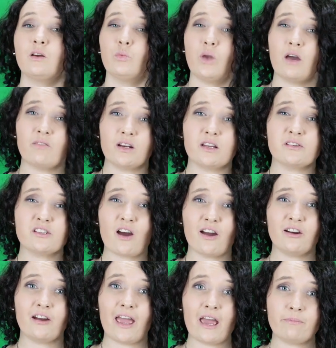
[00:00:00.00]
we have an
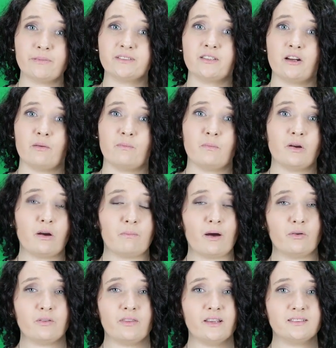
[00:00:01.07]
entire episode
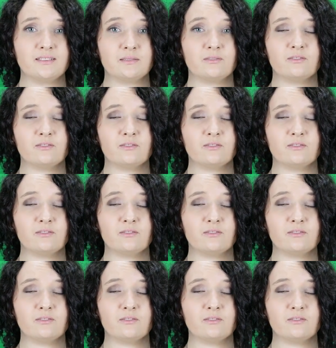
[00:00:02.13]
about this.